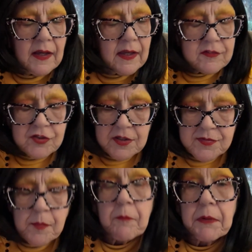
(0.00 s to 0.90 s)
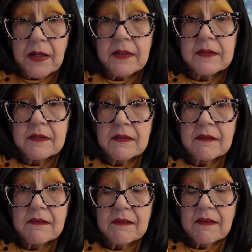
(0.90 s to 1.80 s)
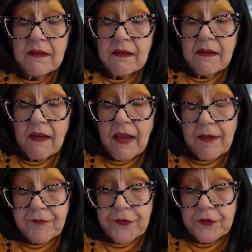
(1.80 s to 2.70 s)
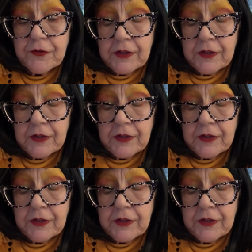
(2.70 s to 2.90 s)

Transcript: But if you're